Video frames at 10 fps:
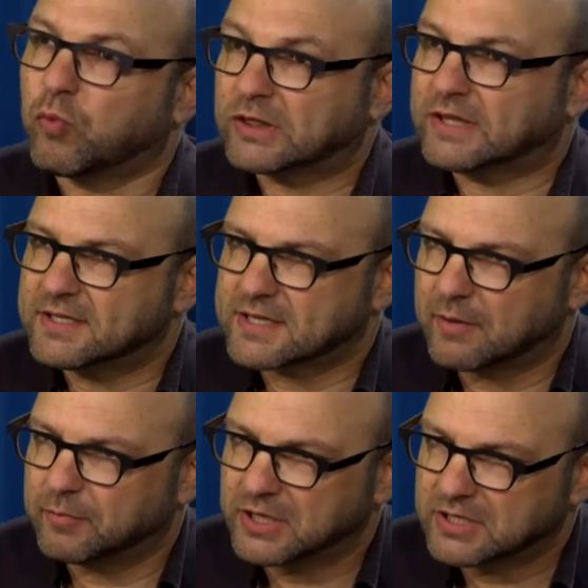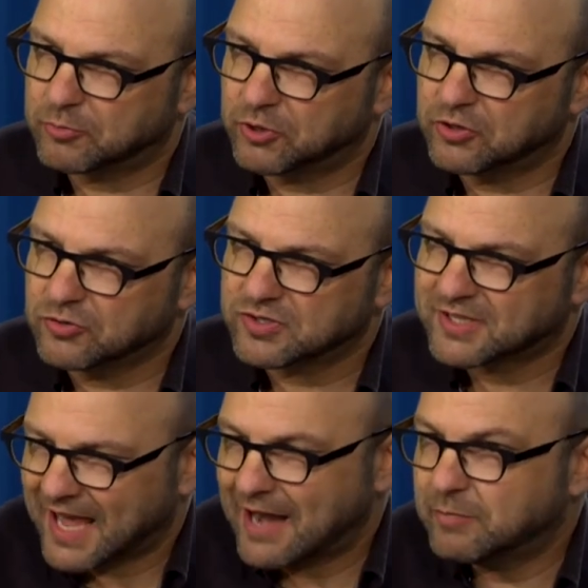what these companies produce
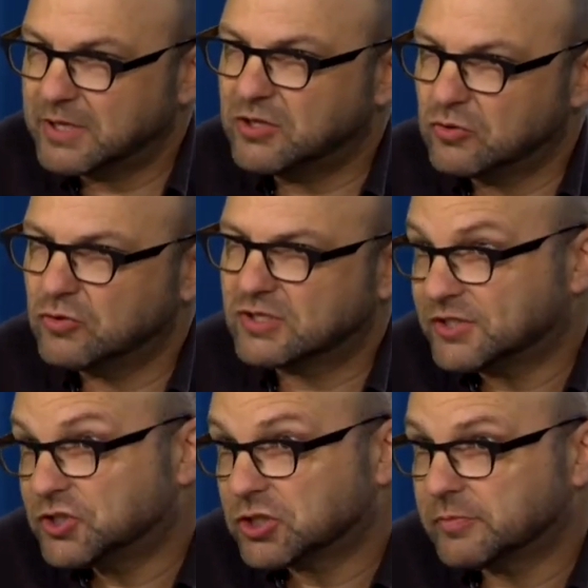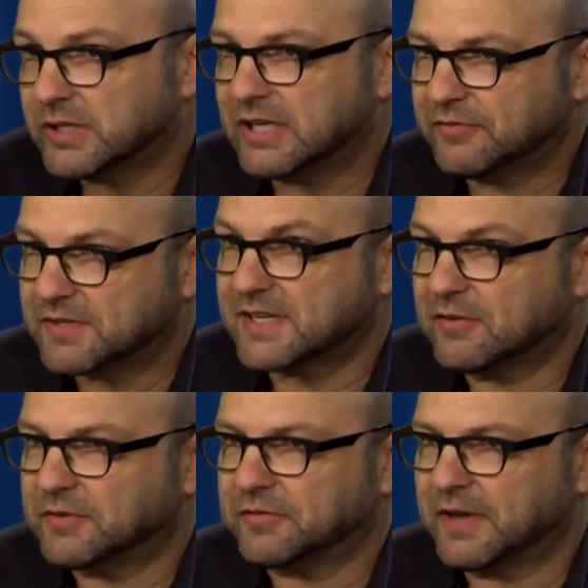that can be used legitimately for
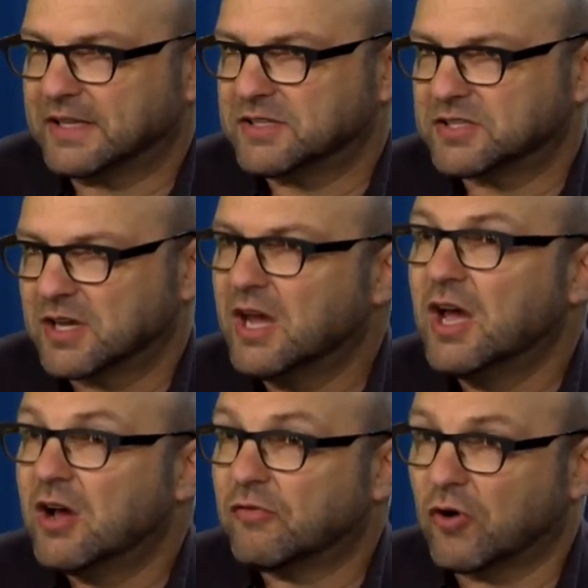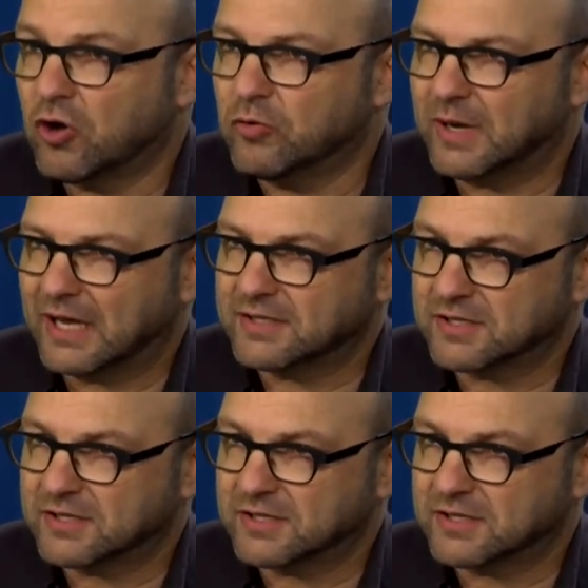self-defense, for homeland